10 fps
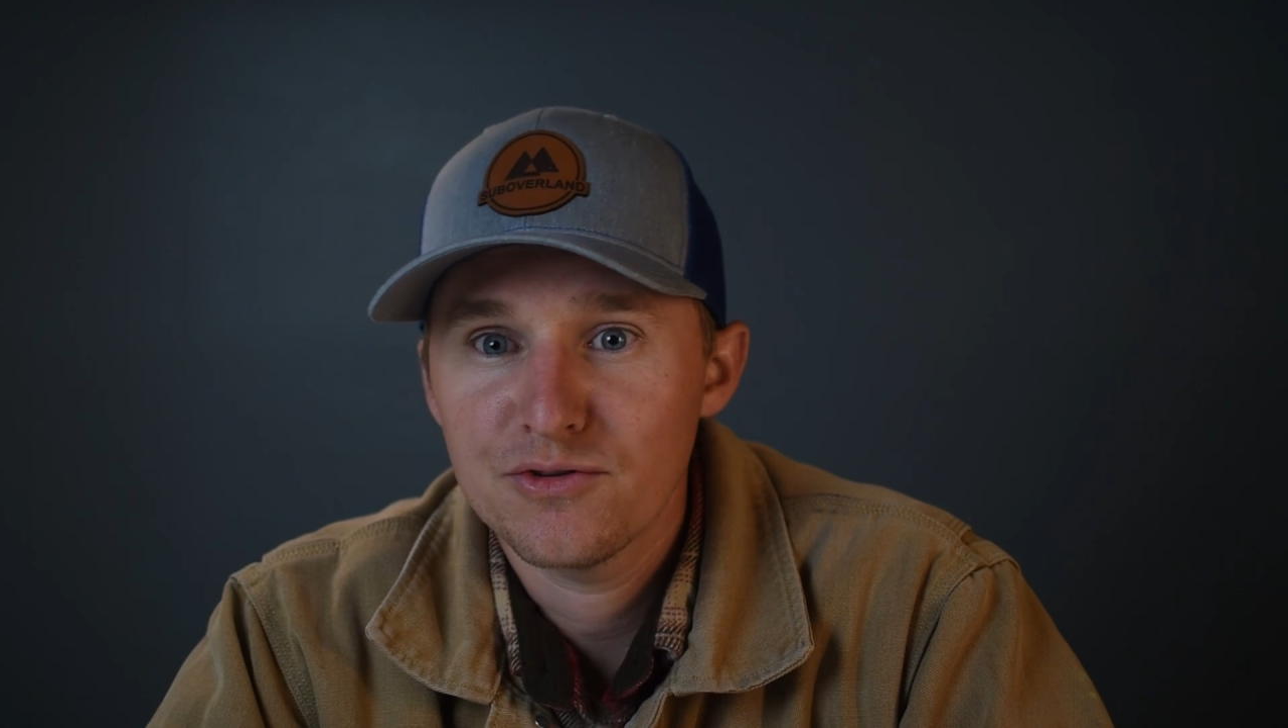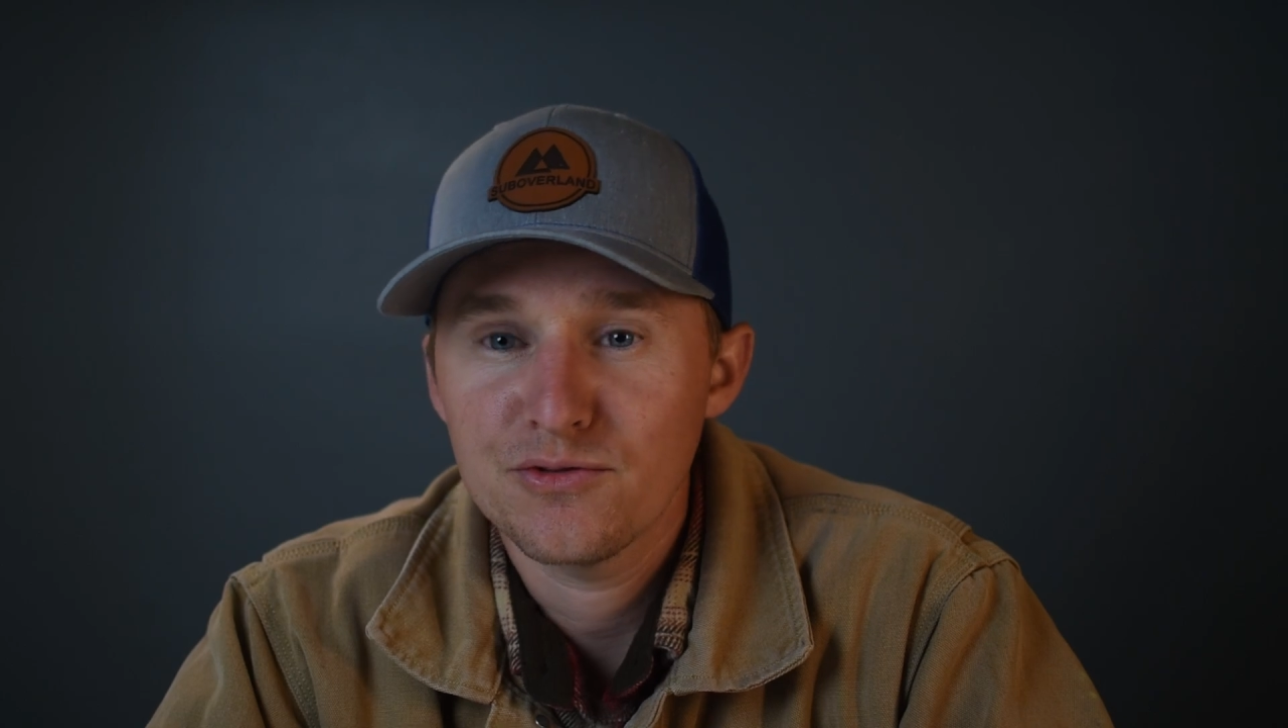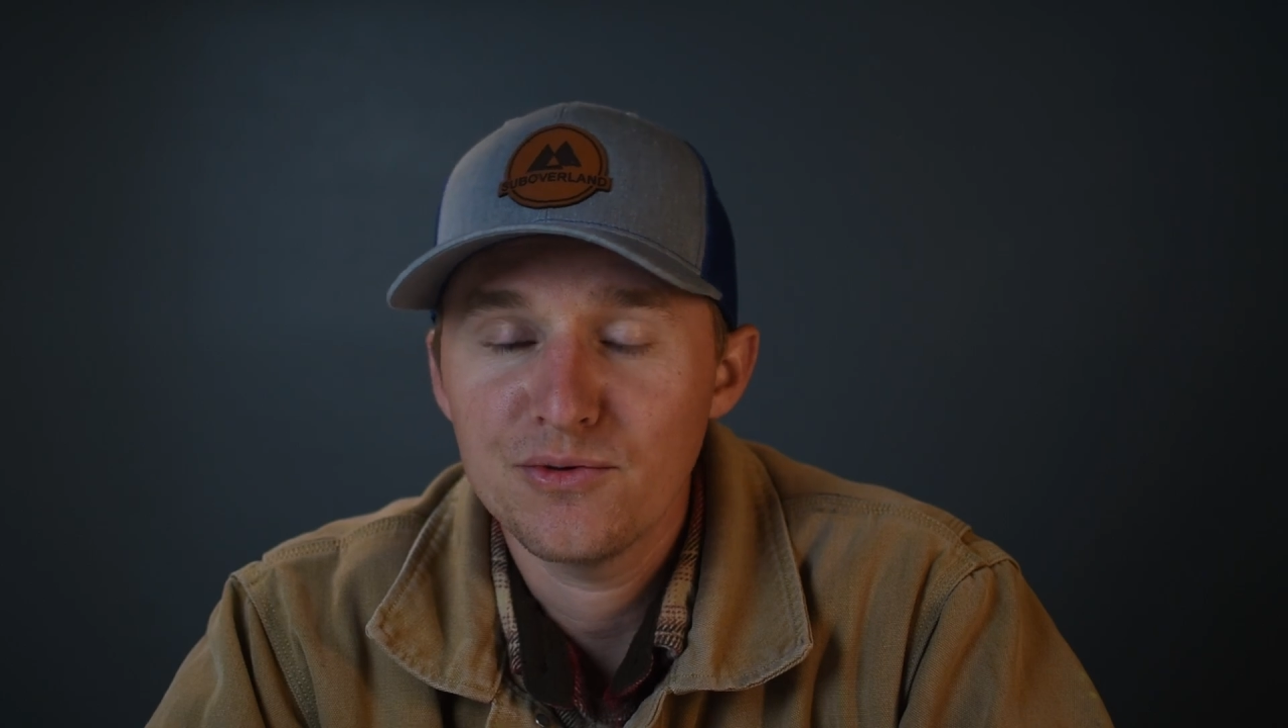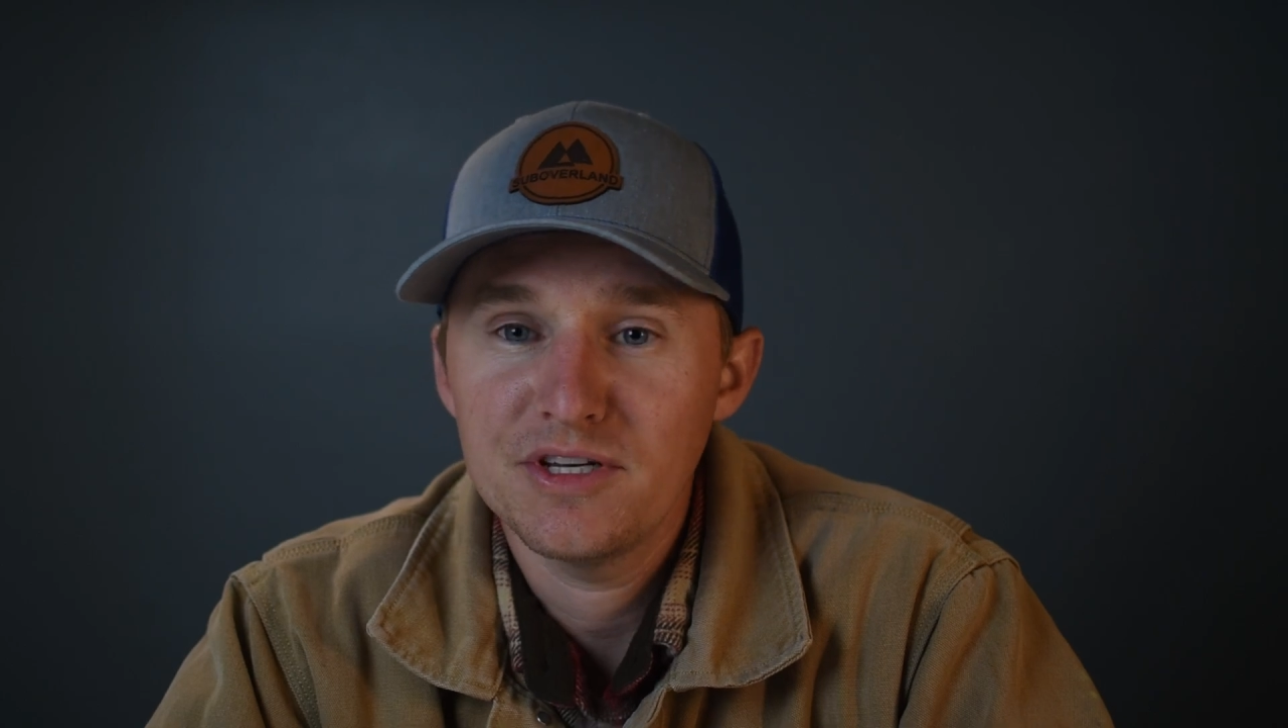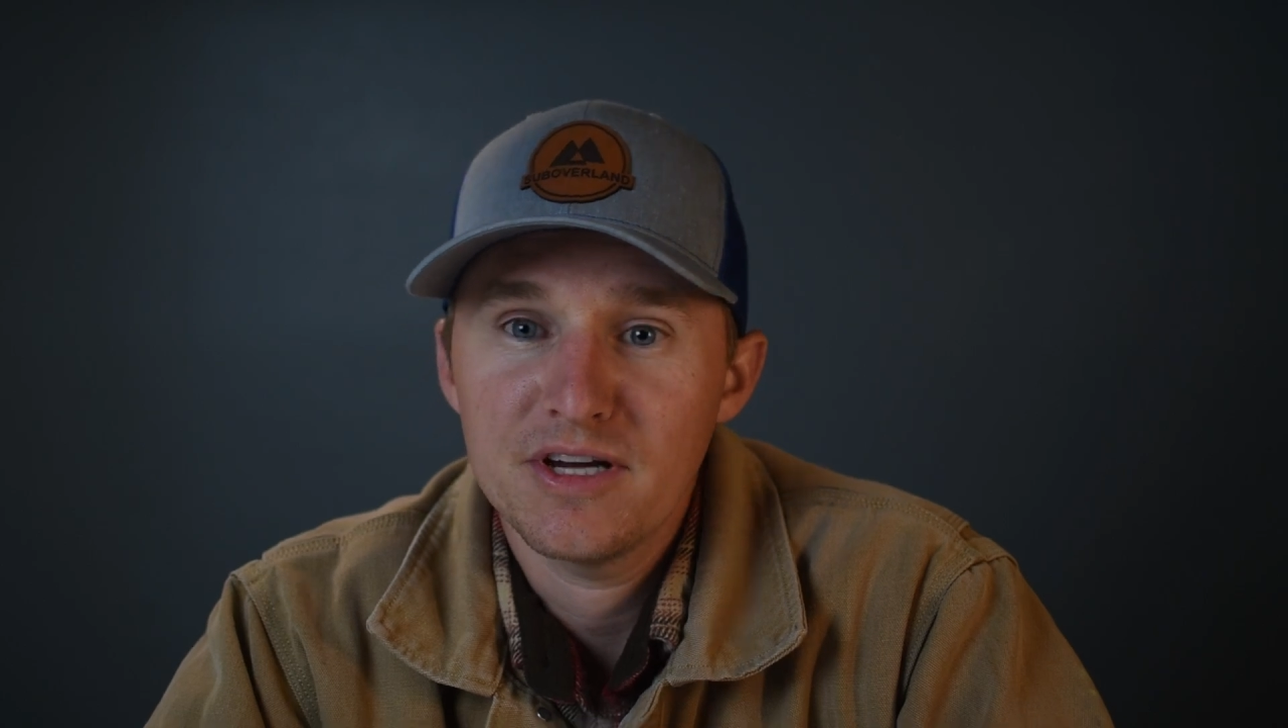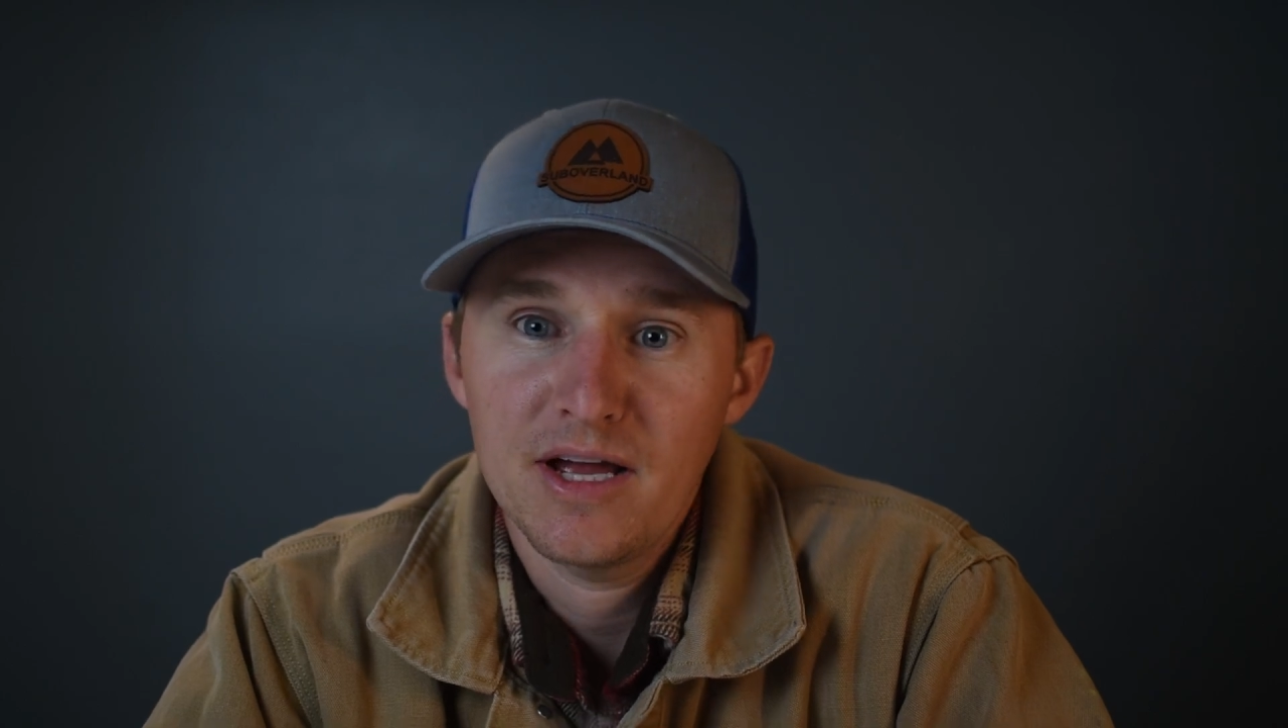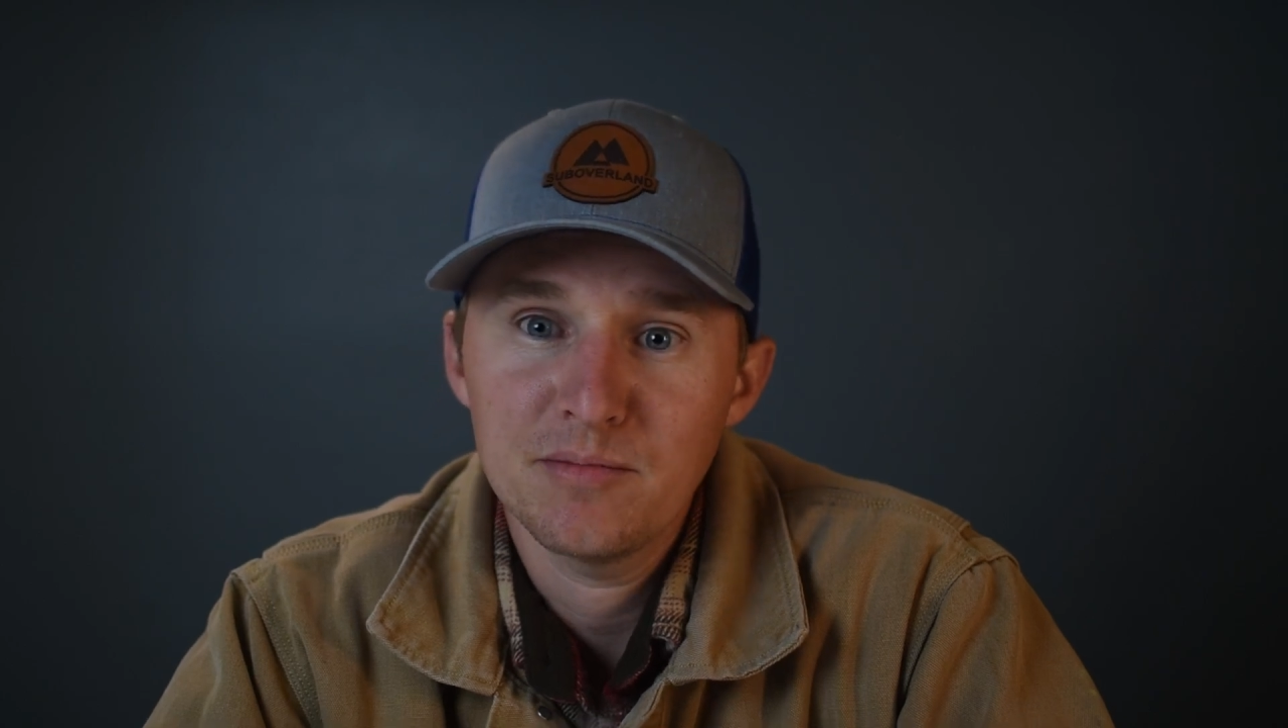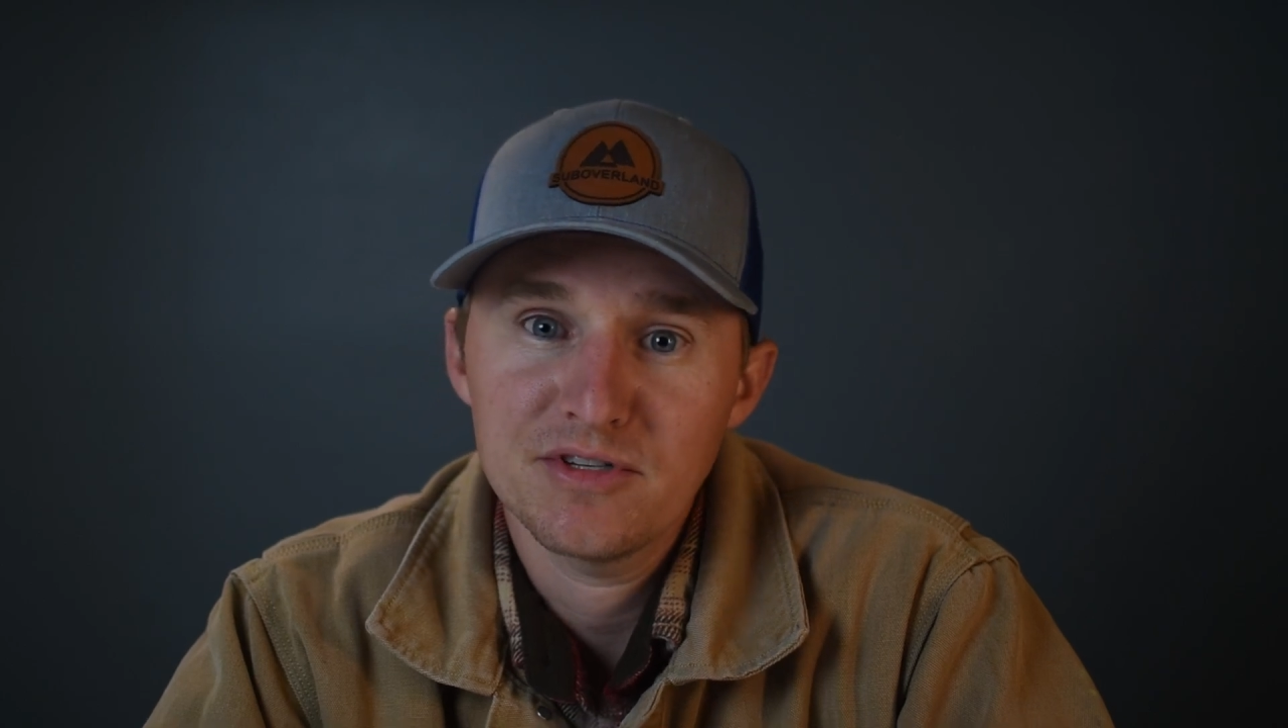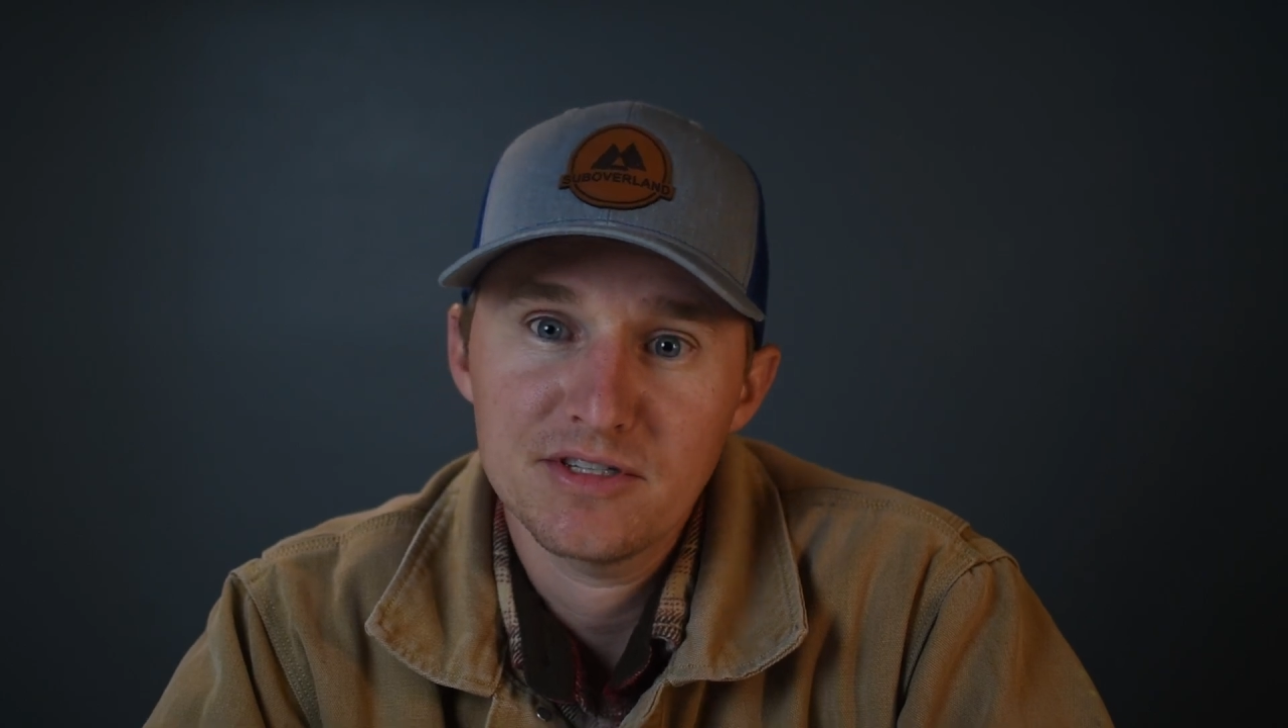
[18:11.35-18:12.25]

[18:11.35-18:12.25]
3 times